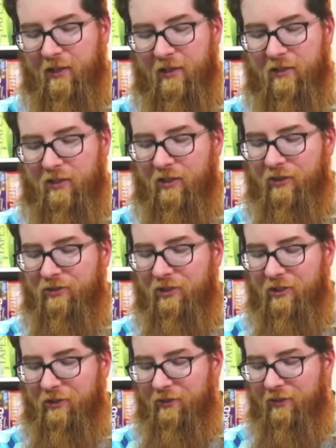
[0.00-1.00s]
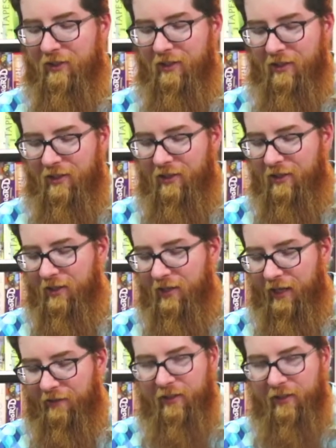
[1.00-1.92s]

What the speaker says: Carcassonne, I think at this